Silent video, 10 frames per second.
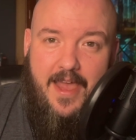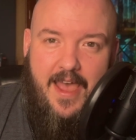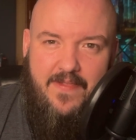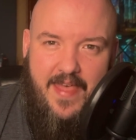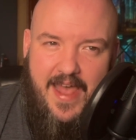
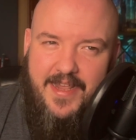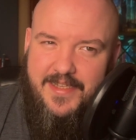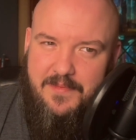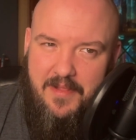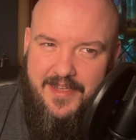and that
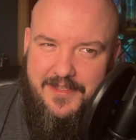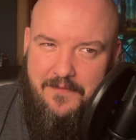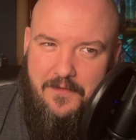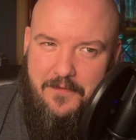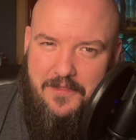explains a
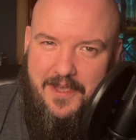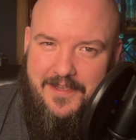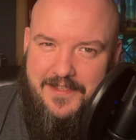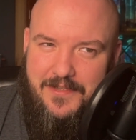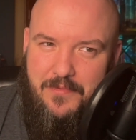few
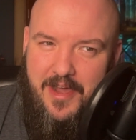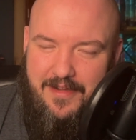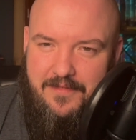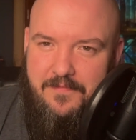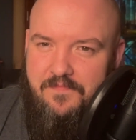things as well.